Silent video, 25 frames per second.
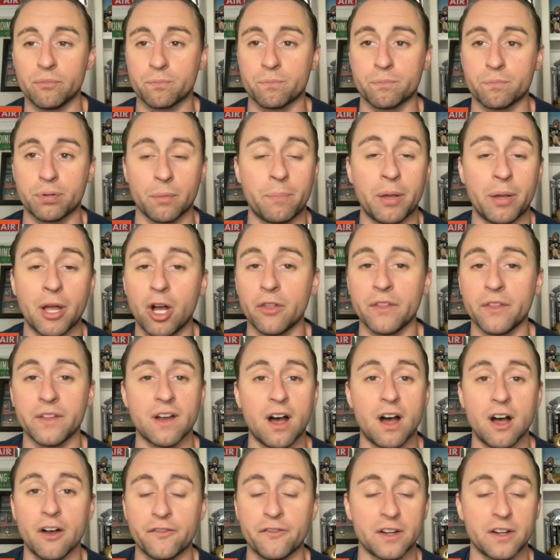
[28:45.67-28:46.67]
propel the
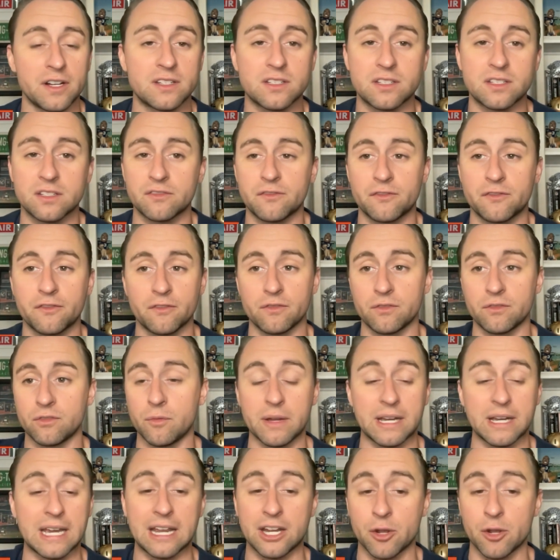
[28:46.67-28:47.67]
offense,
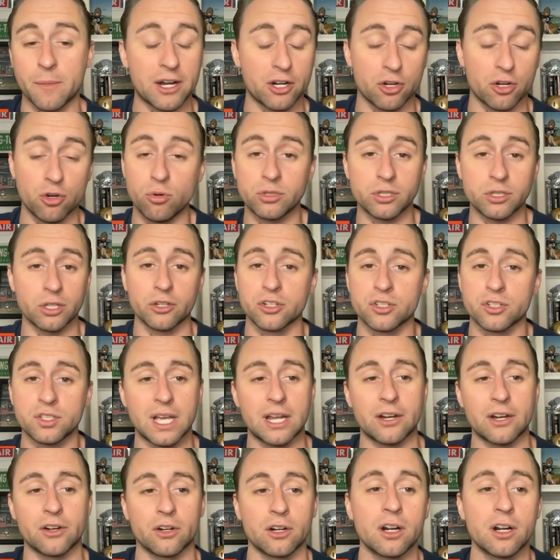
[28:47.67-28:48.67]
again, no matter who's under
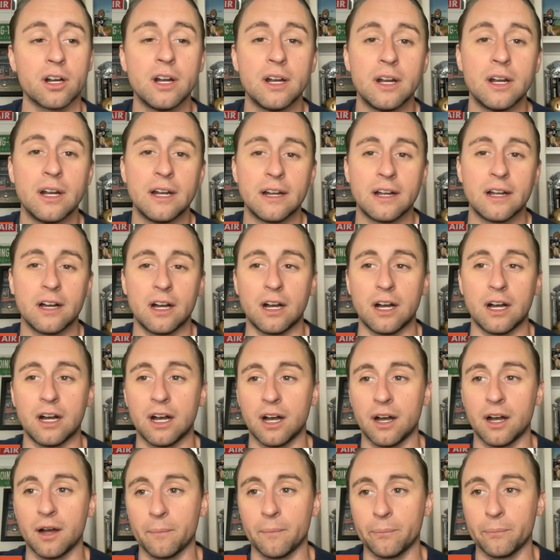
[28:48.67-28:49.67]
center,
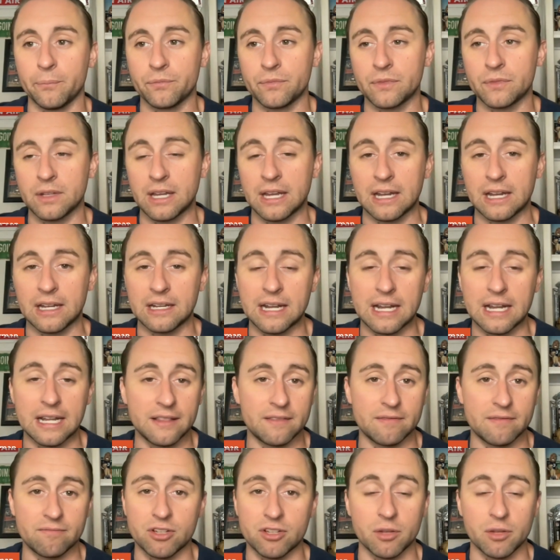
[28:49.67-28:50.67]
and
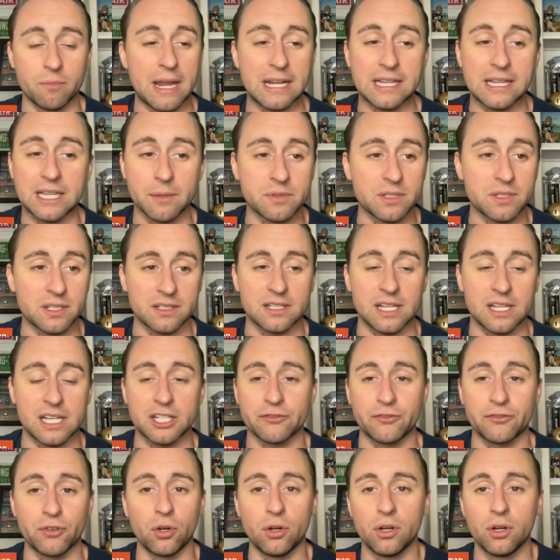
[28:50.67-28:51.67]
could make them
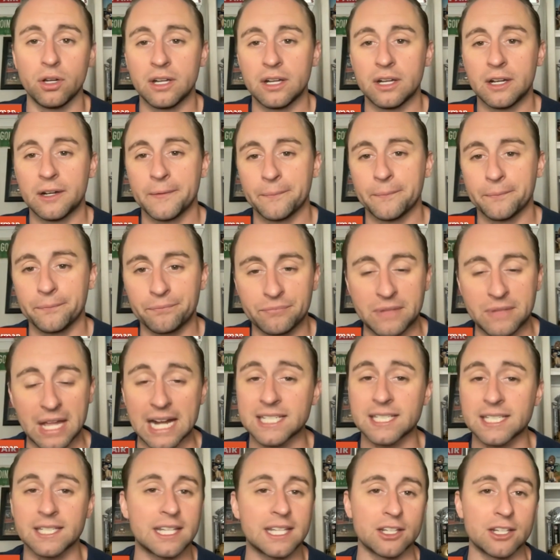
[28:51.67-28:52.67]
successful,
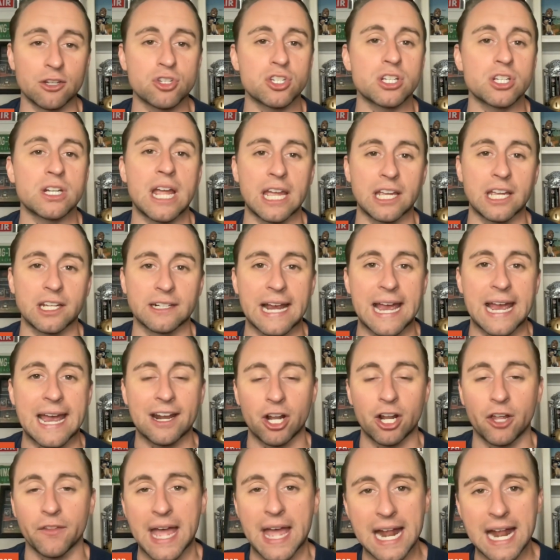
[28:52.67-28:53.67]
that's the thing you should hang your
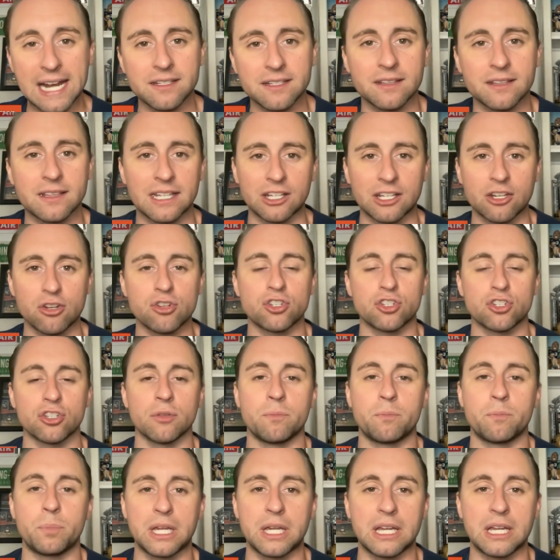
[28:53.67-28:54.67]
hat on. That's the thing you
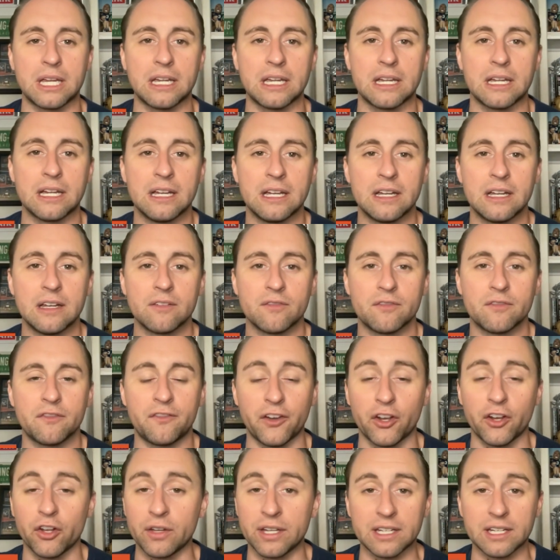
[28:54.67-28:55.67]
should be
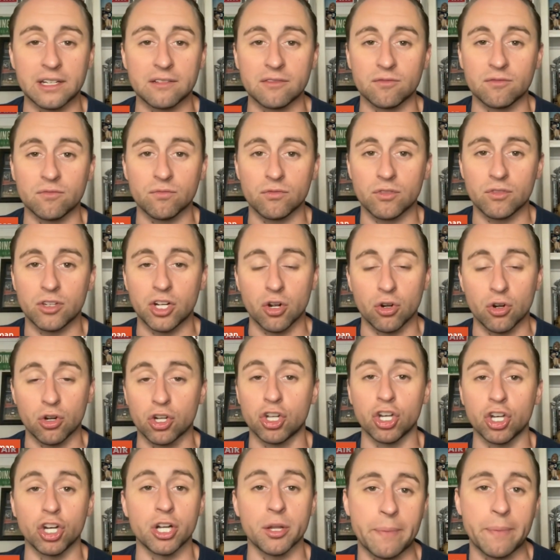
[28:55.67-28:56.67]
feeling,
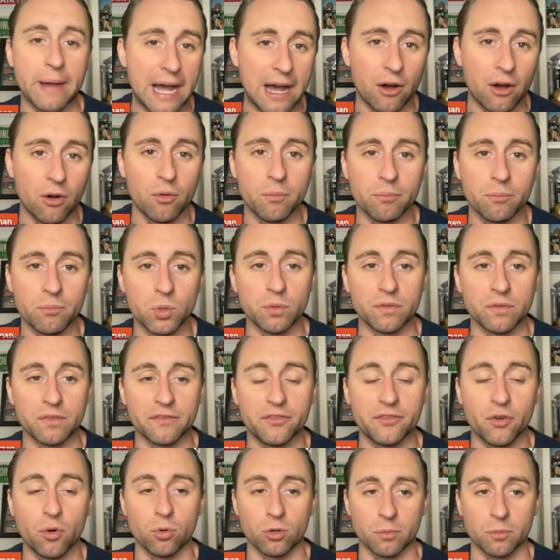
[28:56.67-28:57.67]
good about moving
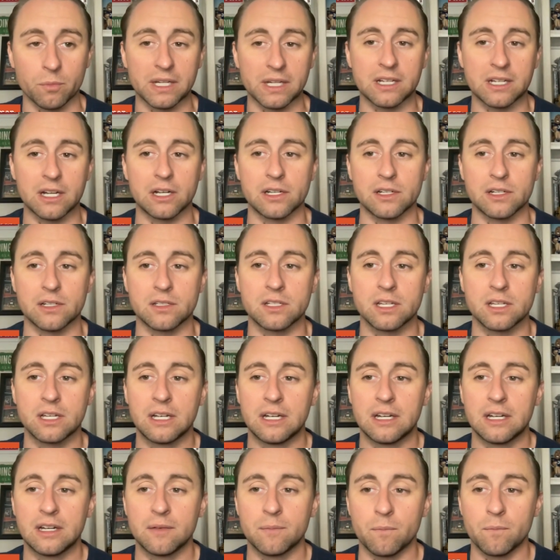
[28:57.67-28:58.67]
forward, because,
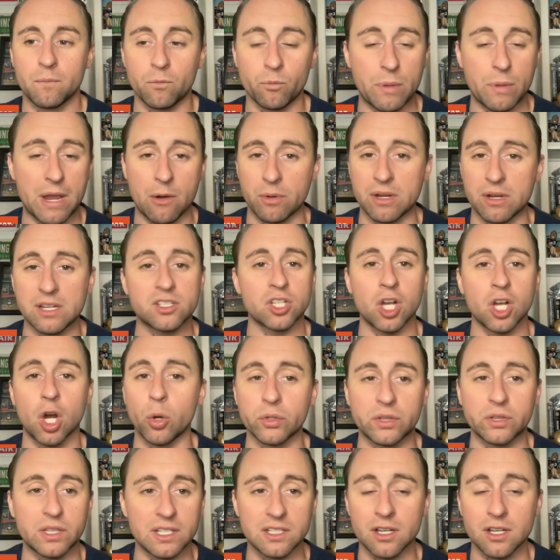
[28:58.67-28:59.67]
man, we saw
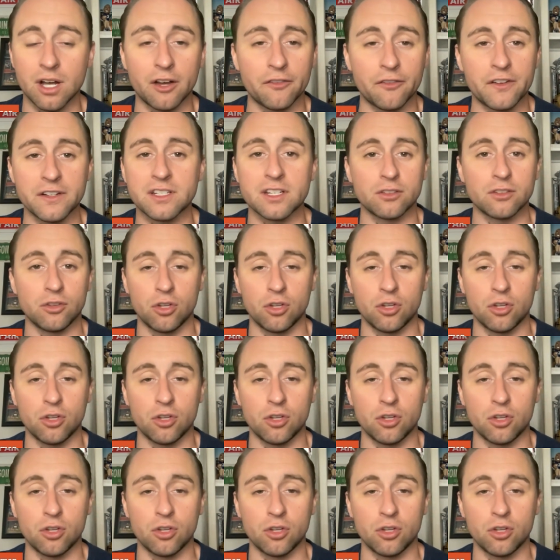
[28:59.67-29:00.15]
what these offenses